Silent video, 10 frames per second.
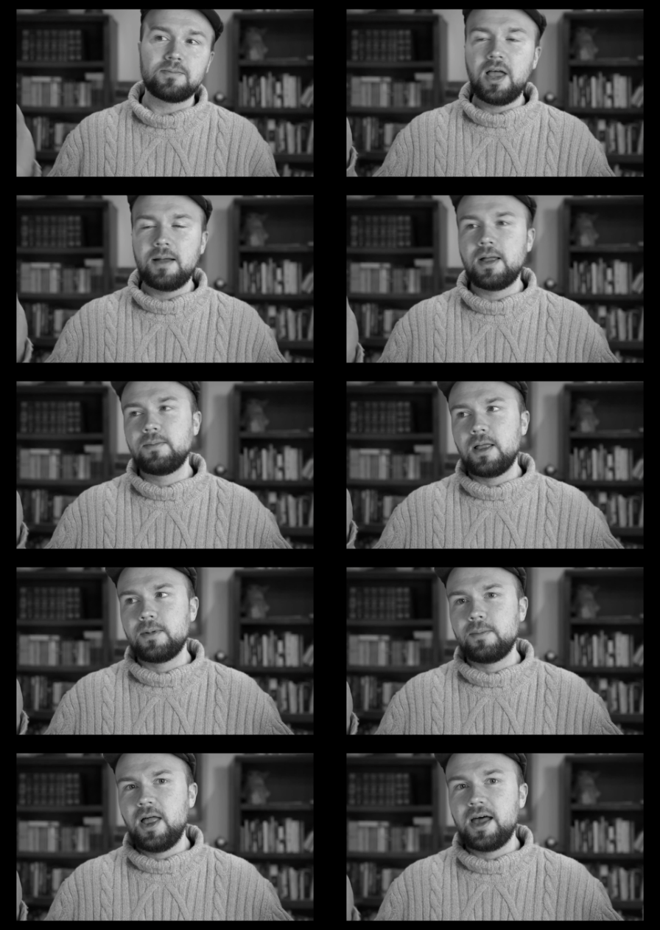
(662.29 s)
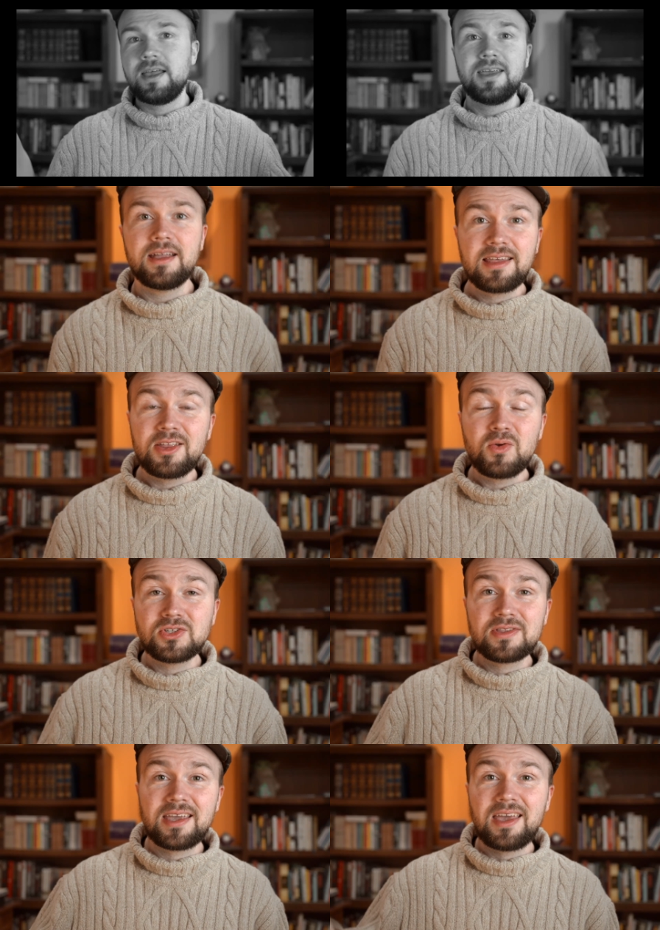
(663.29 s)
blah, blah, blah, blah, blah. Instead, you can
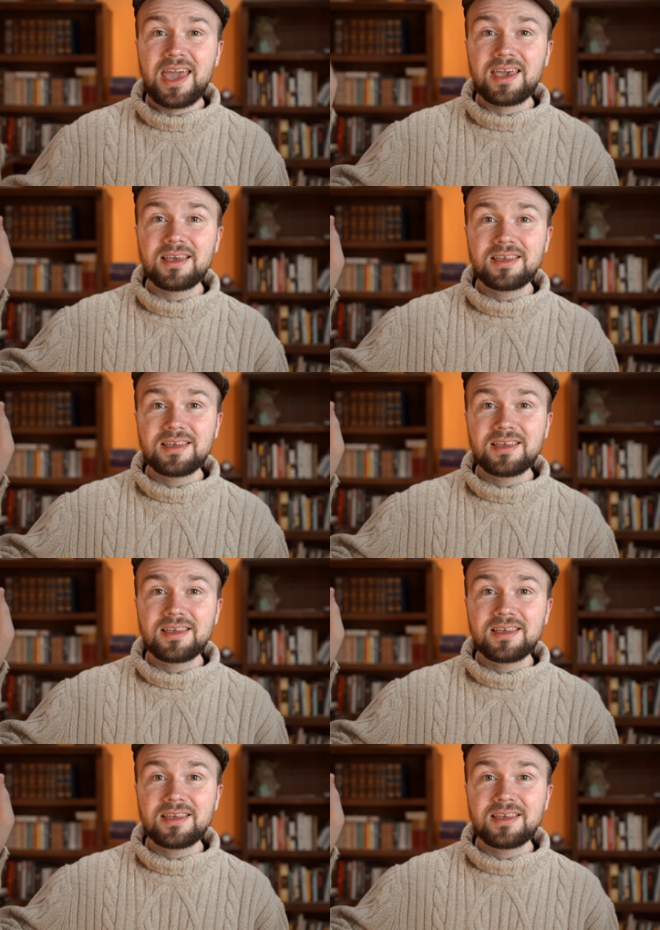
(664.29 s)
just say, hey,